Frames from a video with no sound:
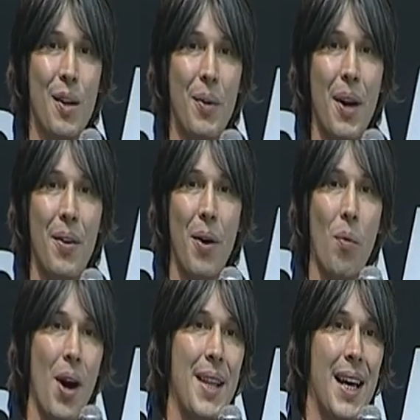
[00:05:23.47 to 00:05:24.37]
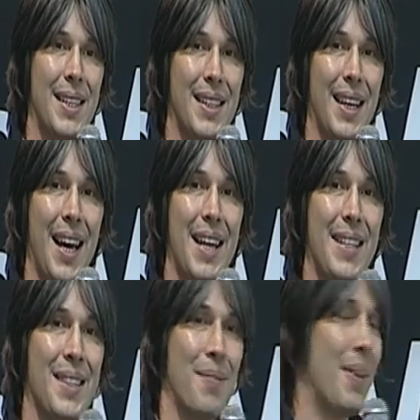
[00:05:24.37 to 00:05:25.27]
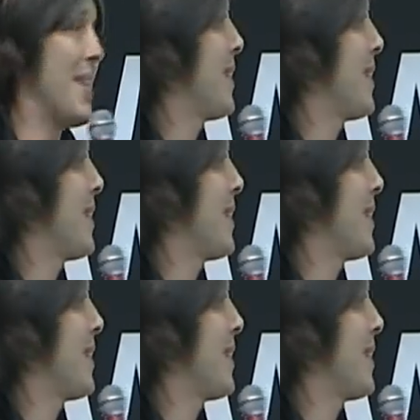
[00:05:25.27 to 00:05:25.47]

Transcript: We don't know why that's the case, but it